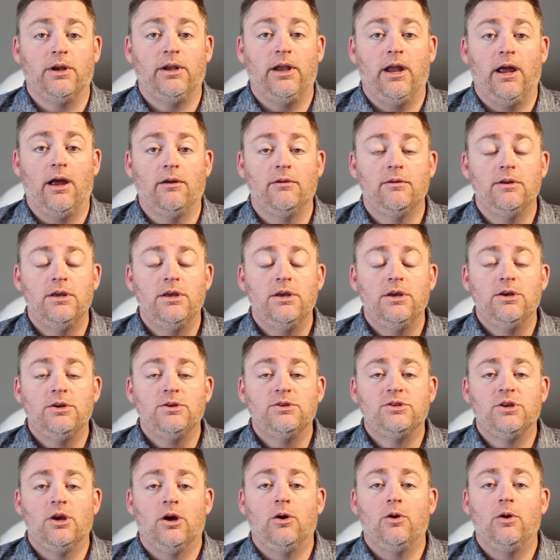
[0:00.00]
right now.
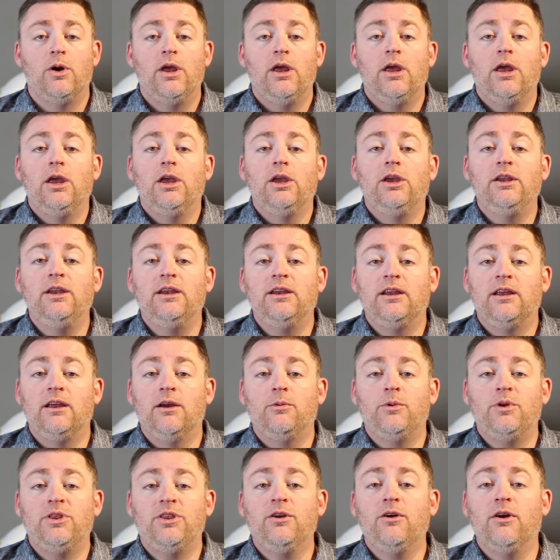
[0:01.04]
So you need to
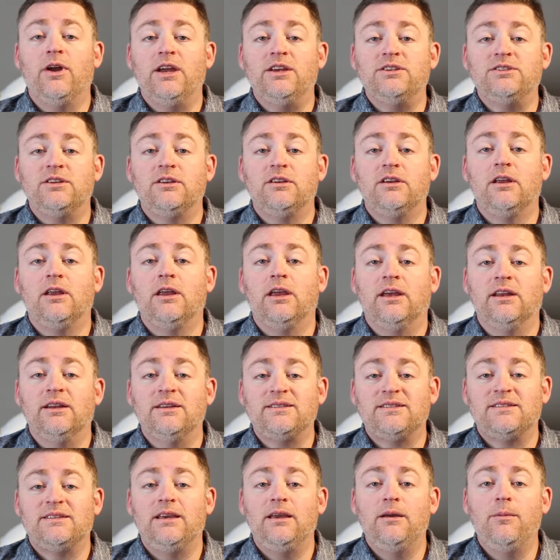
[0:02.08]
get with your agent, get a
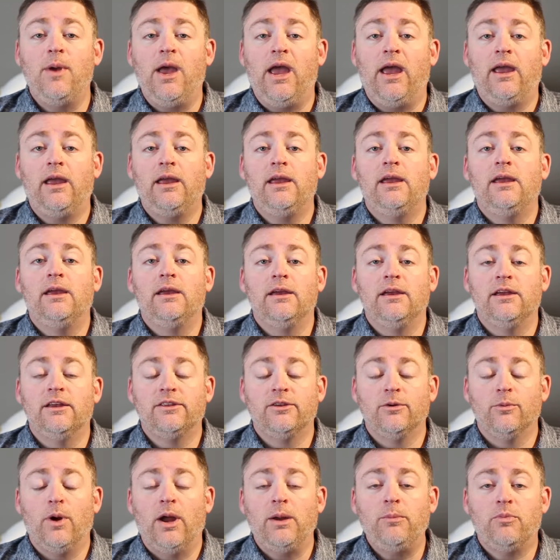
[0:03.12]
CMA,
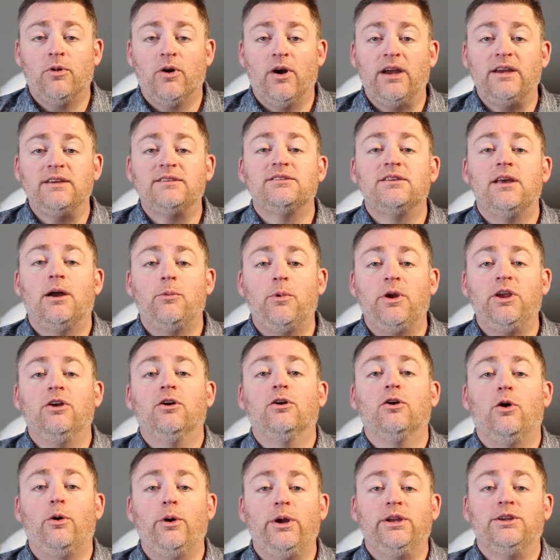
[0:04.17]
get the right price. That way
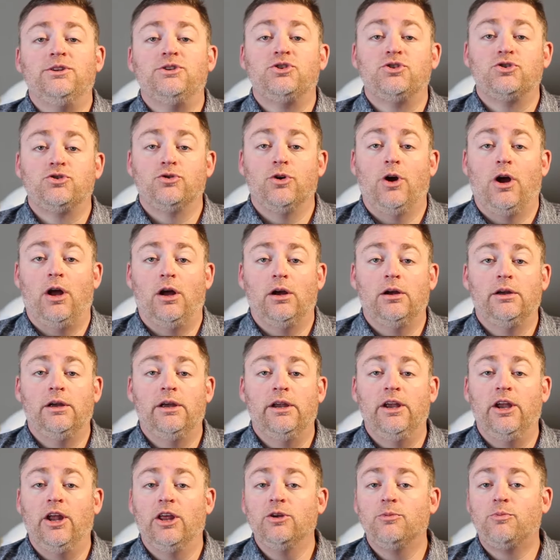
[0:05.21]
you're going in strong.
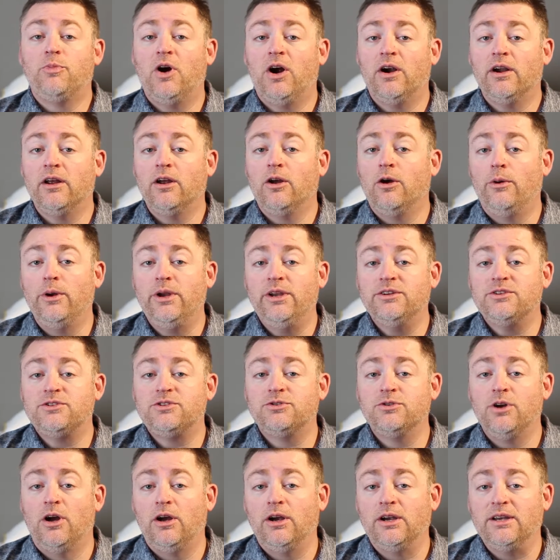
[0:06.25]
Another part of going in
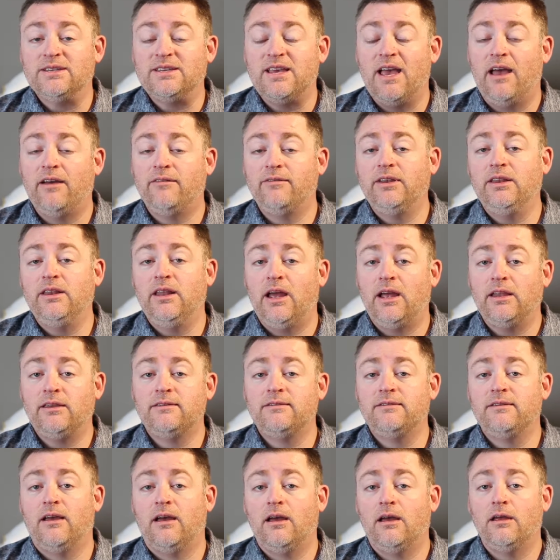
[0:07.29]
strong is having
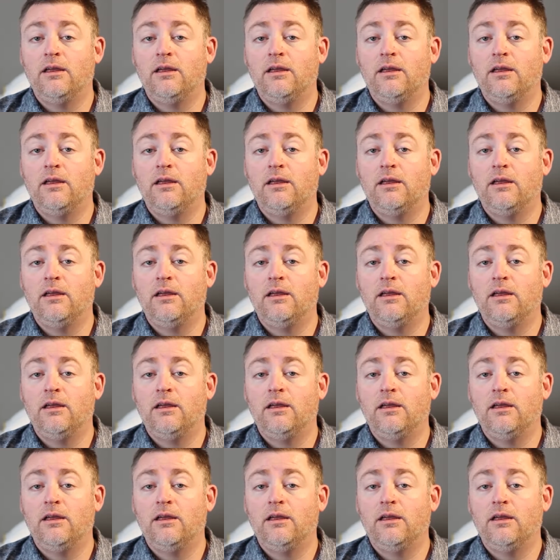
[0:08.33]
that